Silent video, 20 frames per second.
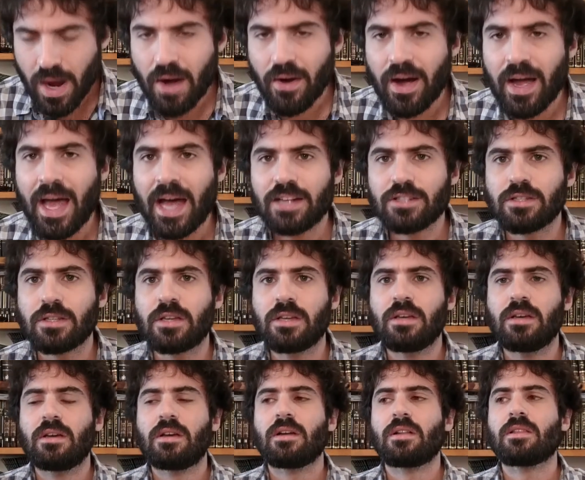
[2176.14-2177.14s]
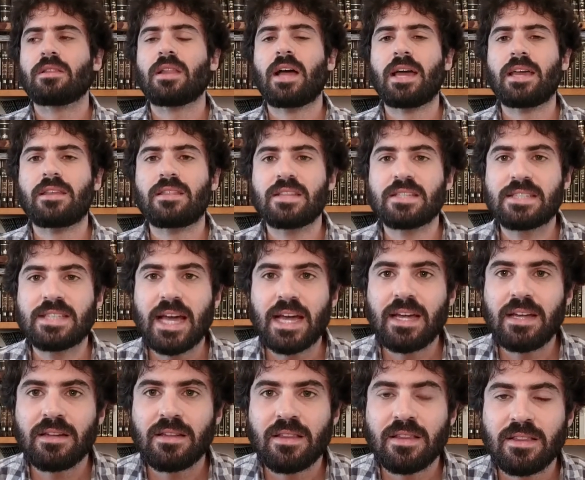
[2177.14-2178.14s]
I actually like the
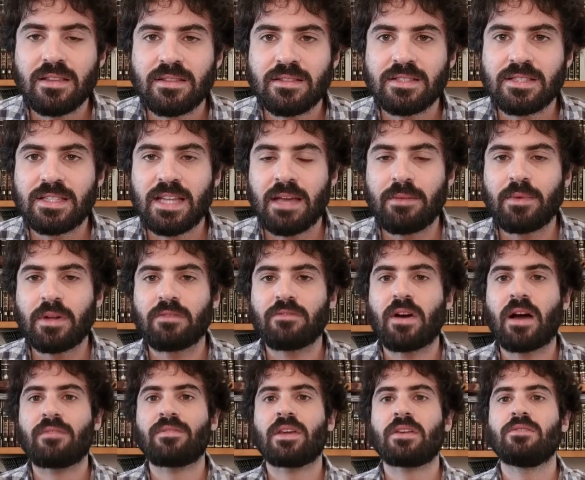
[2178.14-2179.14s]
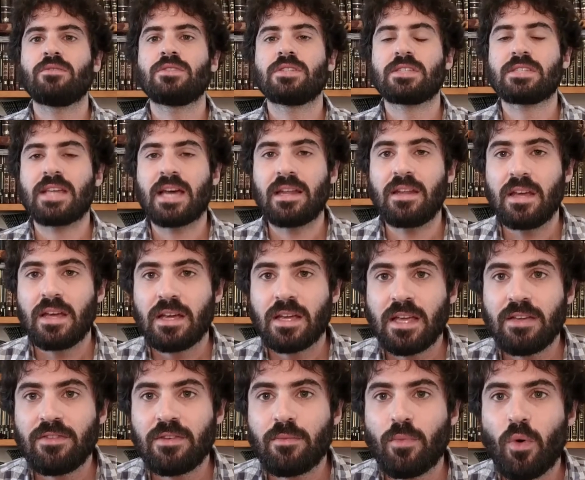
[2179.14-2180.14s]
second statement of Rav that you just said
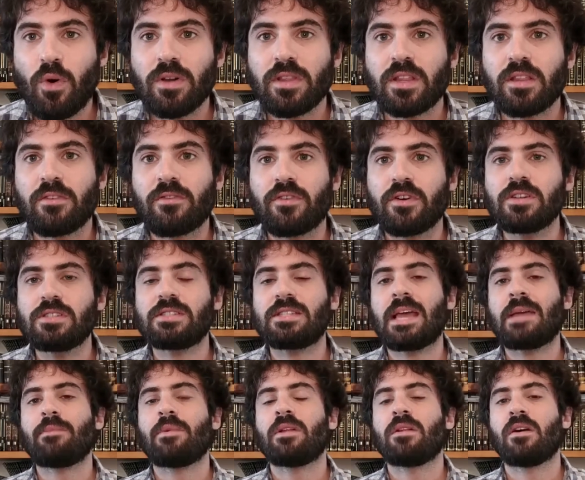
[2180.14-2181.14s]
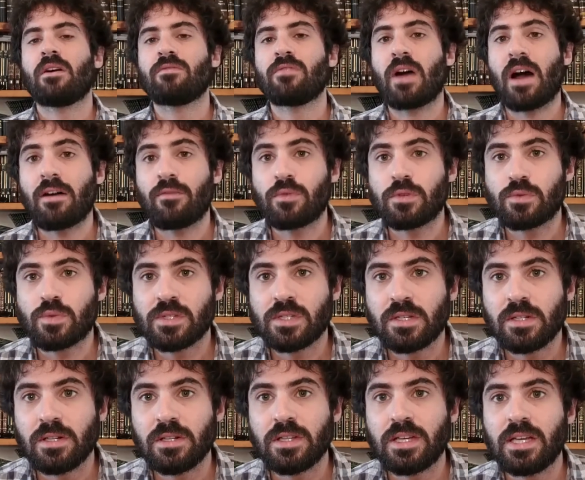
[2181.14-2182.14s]
even more than the first statement of Rav, which was
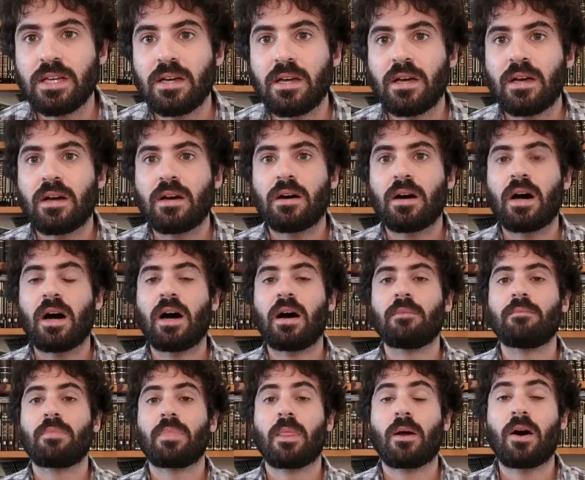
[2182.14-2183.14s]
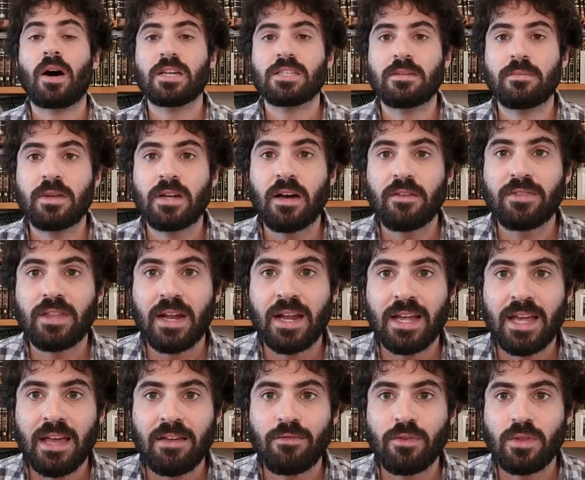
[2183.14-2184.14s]
clearly um, awesome enough that I
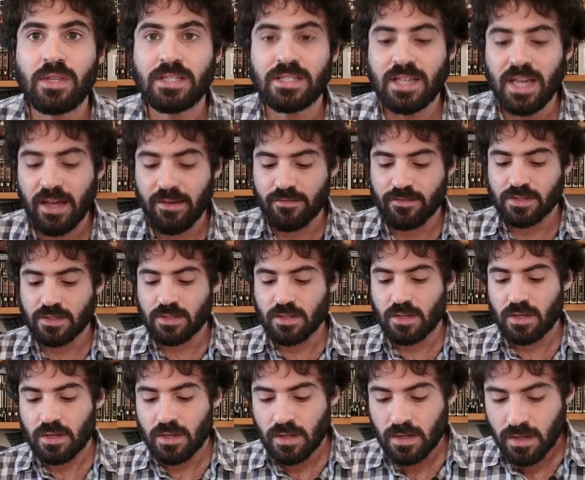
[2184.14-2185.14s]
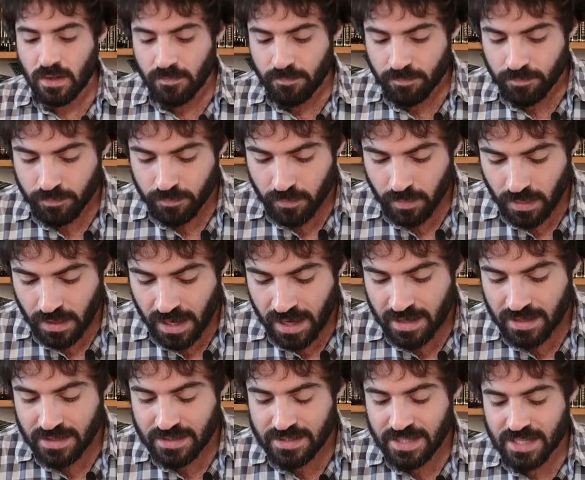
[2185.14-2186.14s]
gave you these gifts.
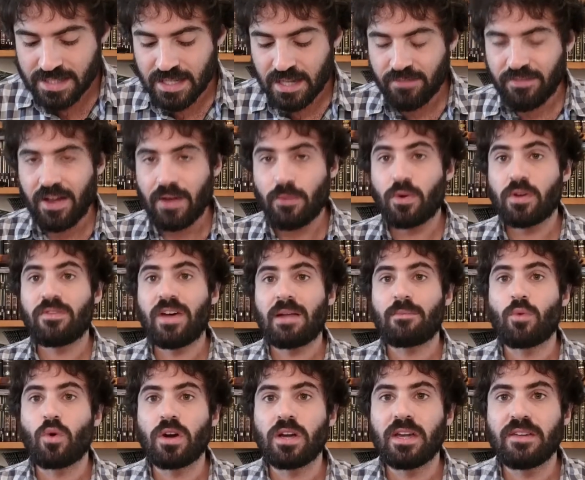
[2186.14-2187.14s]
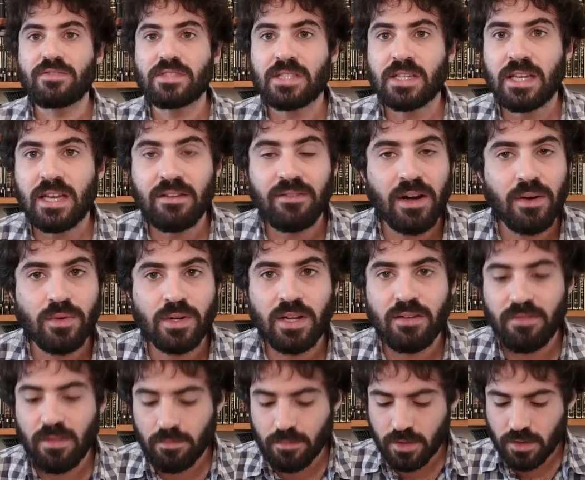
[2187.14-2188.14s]
And he says that if I would have had more gifts to give, I would
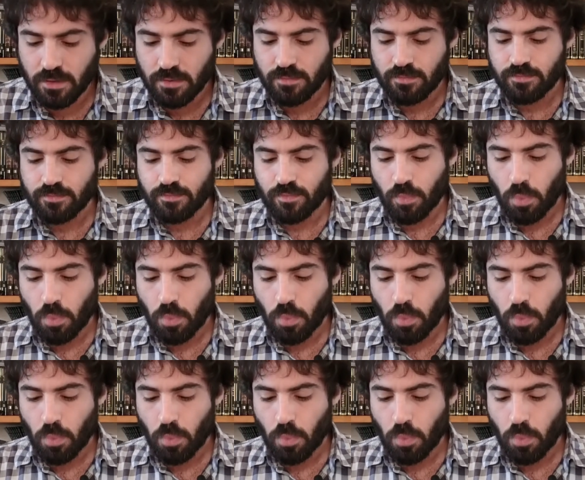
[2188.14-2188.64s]
give them to you.